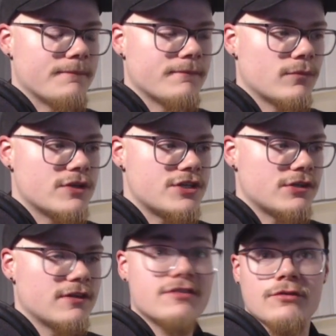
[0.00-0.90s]
Which
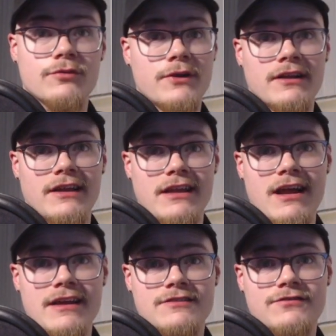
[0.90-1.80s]
is a really
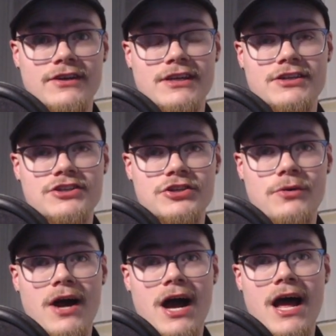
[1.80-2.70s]
nice fucking
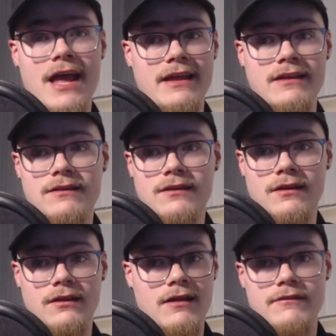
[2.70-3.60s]
shoe. I
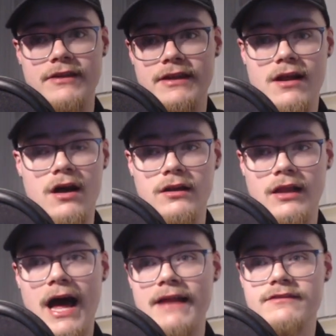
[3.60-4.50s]
love it a
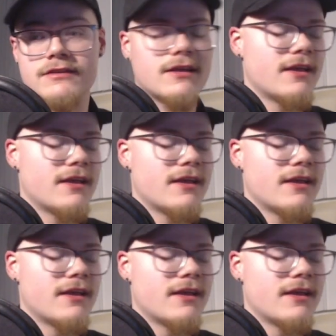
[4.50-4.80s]
lot.